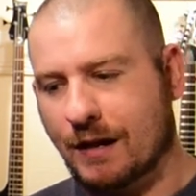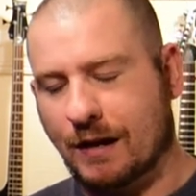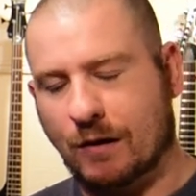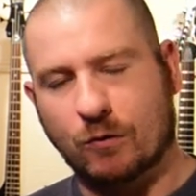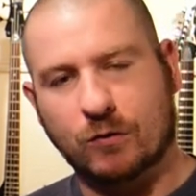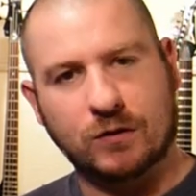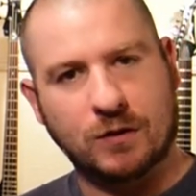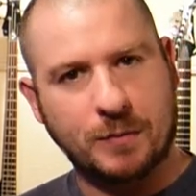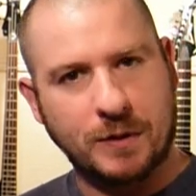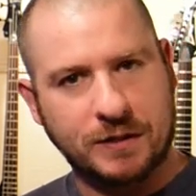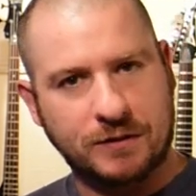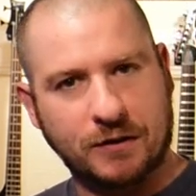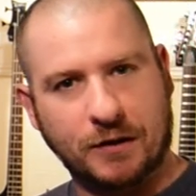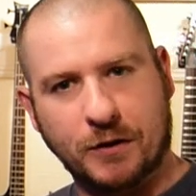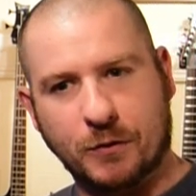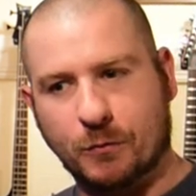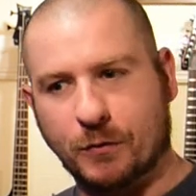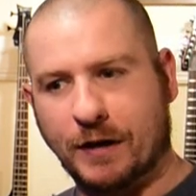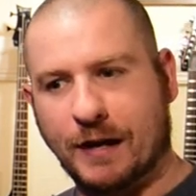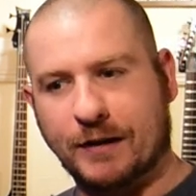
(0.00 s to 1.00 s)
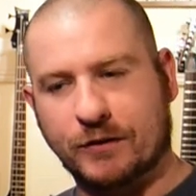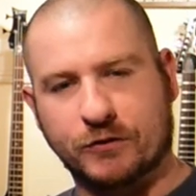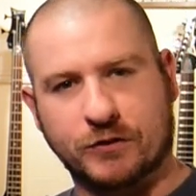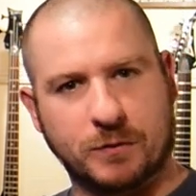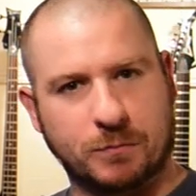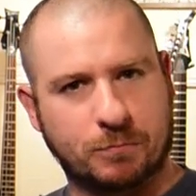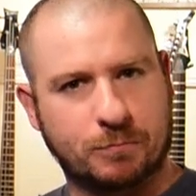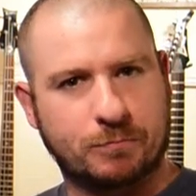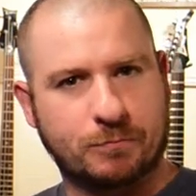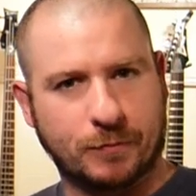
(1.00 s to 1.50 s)
Let me tell you
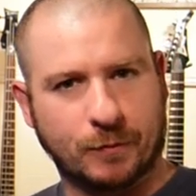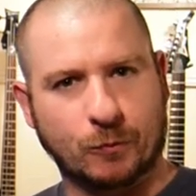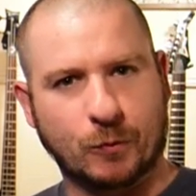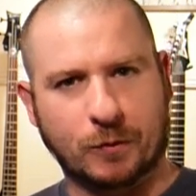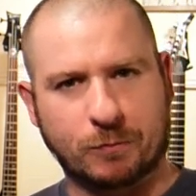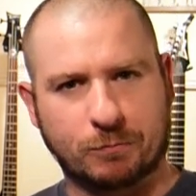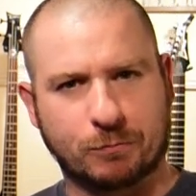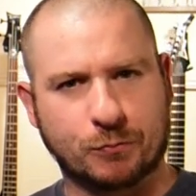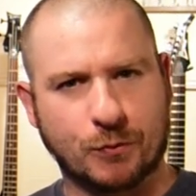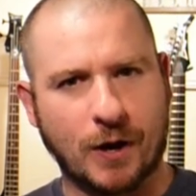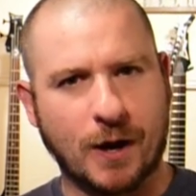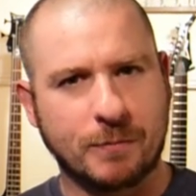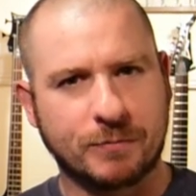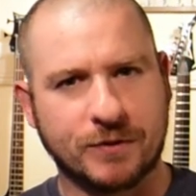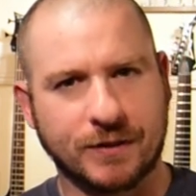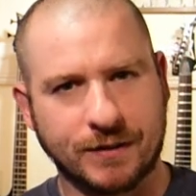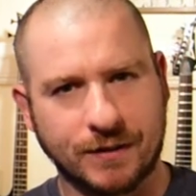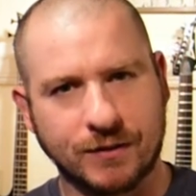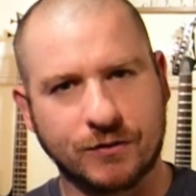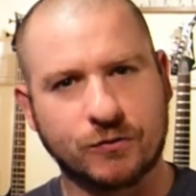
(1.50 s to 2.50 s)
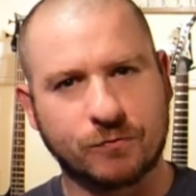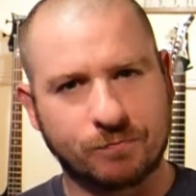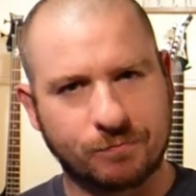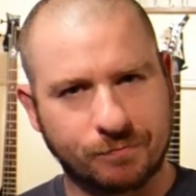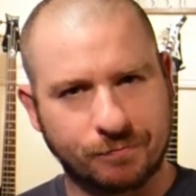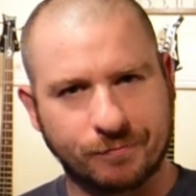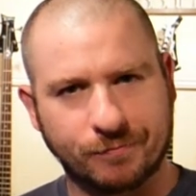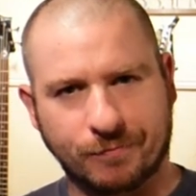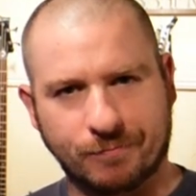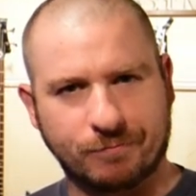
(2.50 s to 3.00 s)
what prompted this
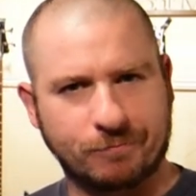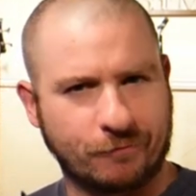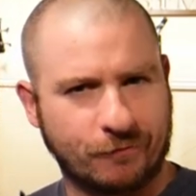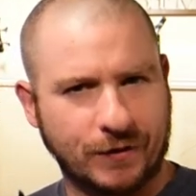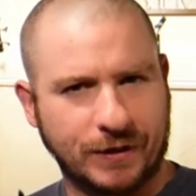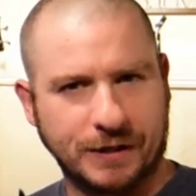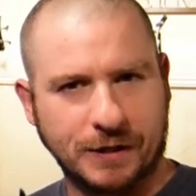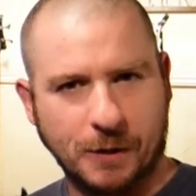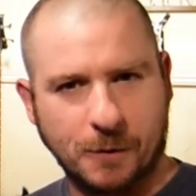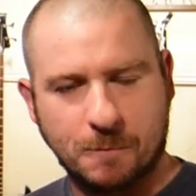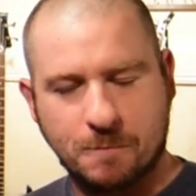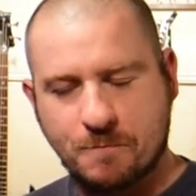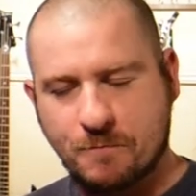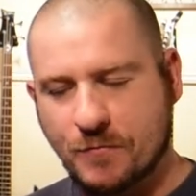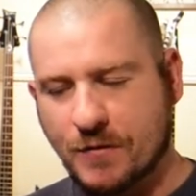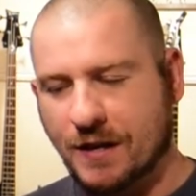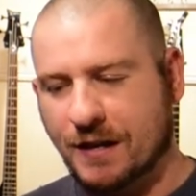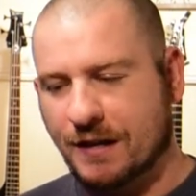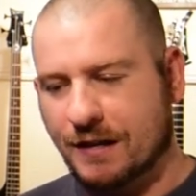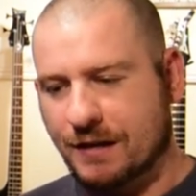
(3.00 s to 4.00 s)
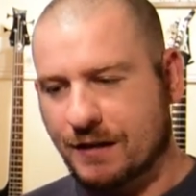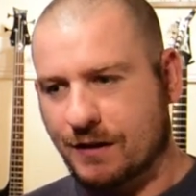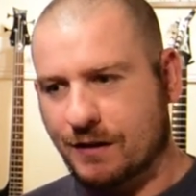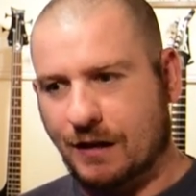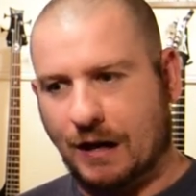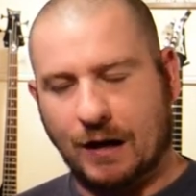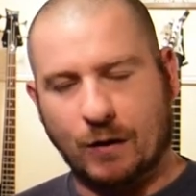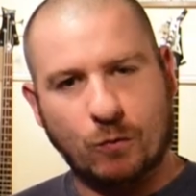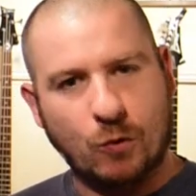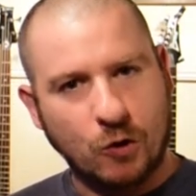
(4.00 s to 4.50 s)
video.
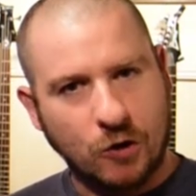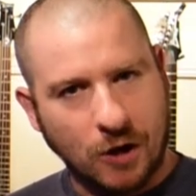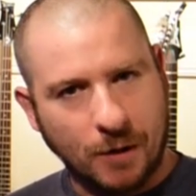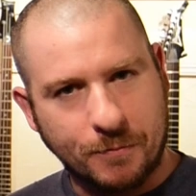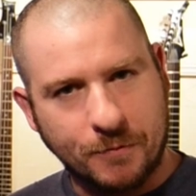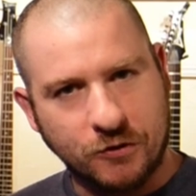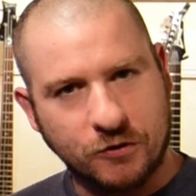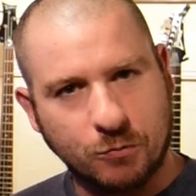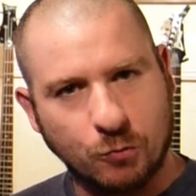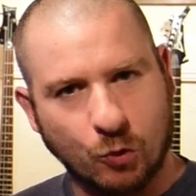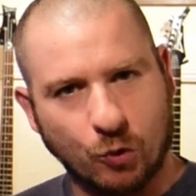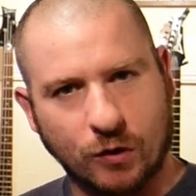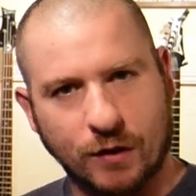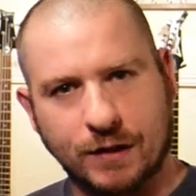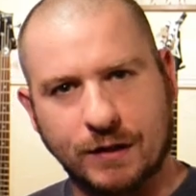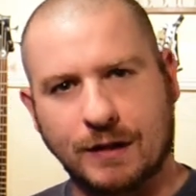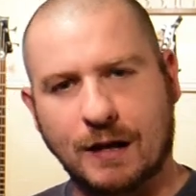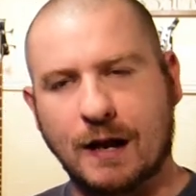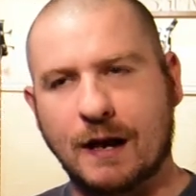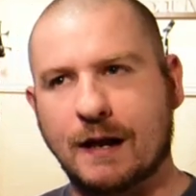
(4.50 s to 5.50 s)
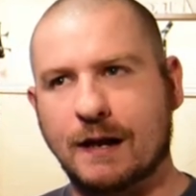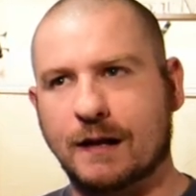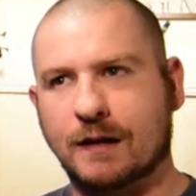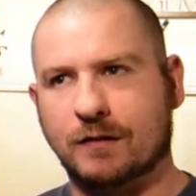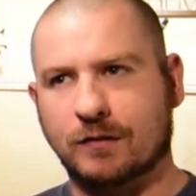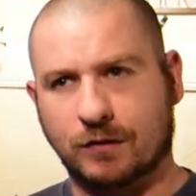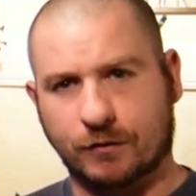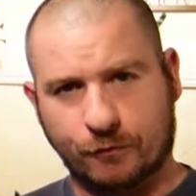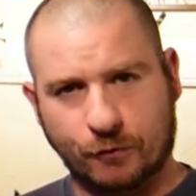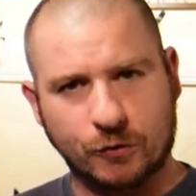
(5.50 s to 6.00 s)
I woke up this morning
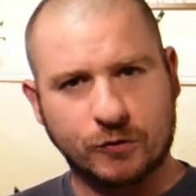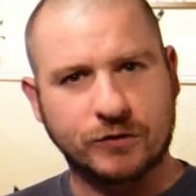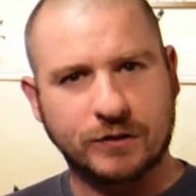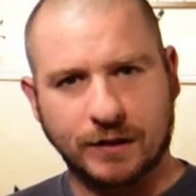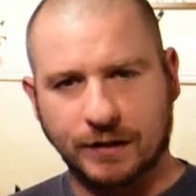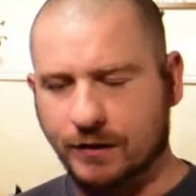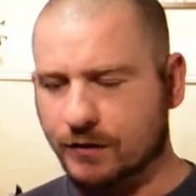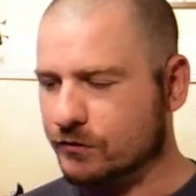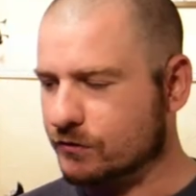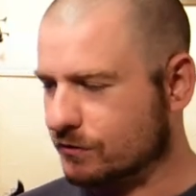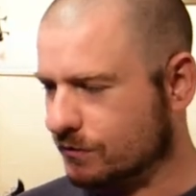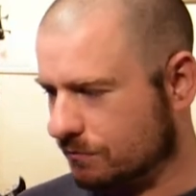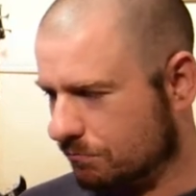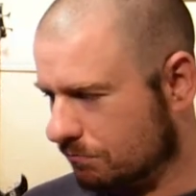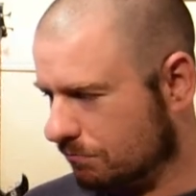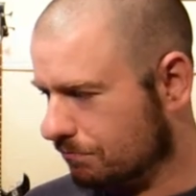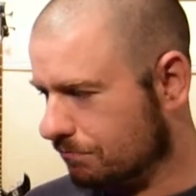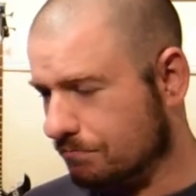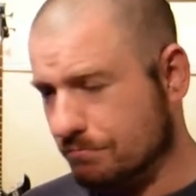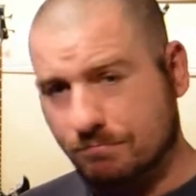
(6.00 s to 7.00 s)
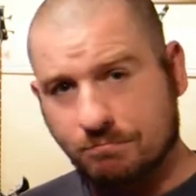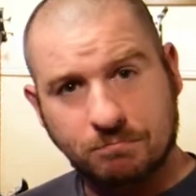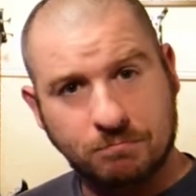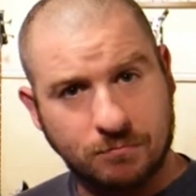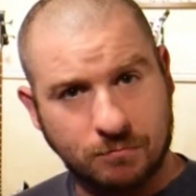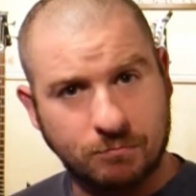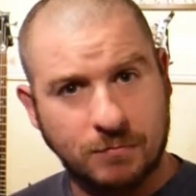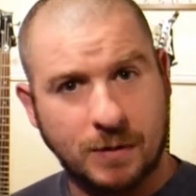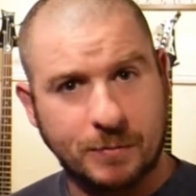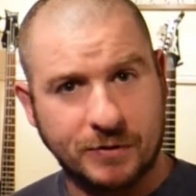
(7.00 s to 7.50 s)
and the first thing is
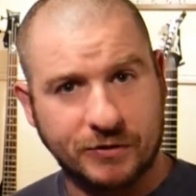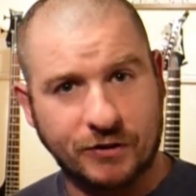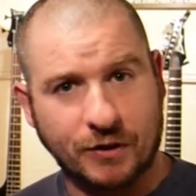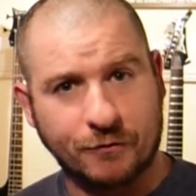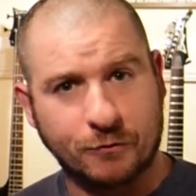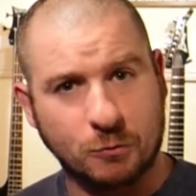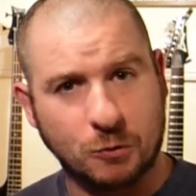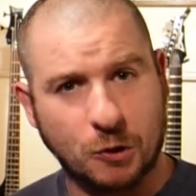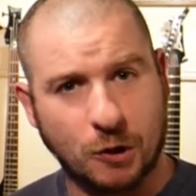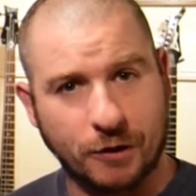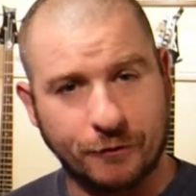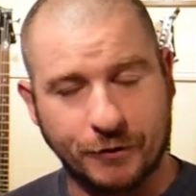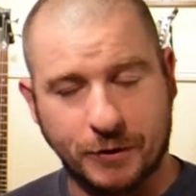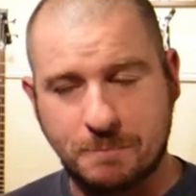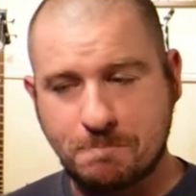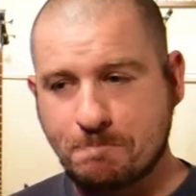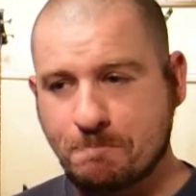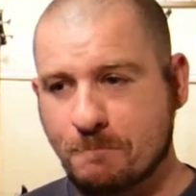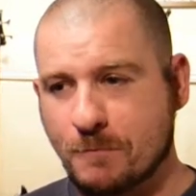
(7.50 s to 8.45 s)
made myself some coffee